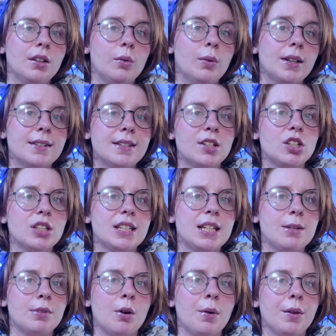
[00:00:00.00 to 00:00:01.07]
You will essentially
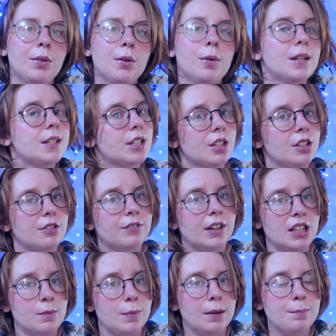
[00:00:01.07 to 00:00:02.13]
keep going through until you
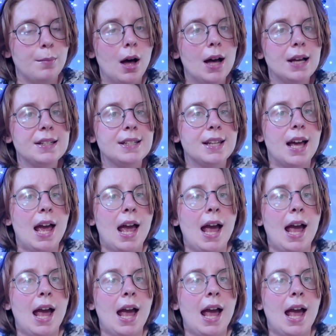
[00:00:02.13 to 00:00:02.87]
fight the big boss,